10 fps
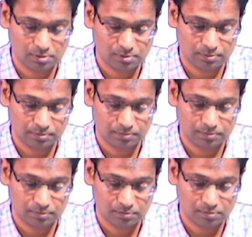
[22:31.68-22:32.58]

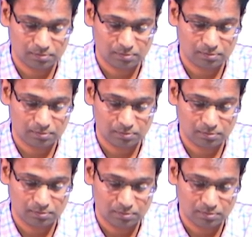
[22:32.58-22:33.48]

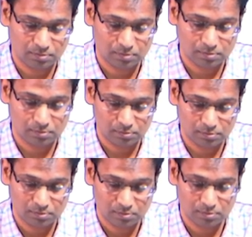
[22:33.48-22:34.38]

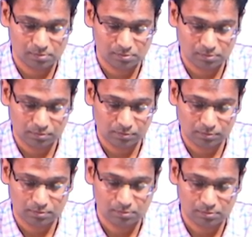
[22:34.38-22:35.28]

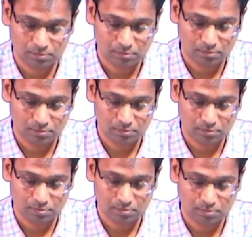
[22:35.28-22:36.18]

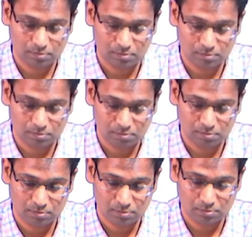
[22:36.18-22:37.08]

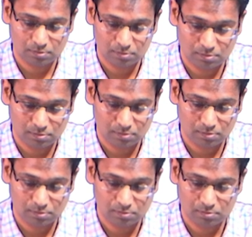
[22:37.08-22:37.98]

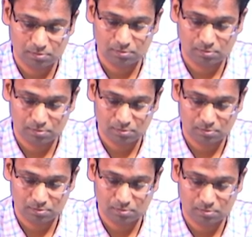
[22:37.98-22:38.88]

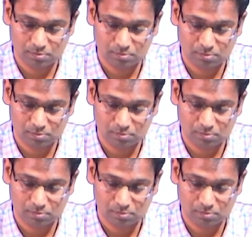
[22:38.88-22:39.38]
No one is speaking in this clip.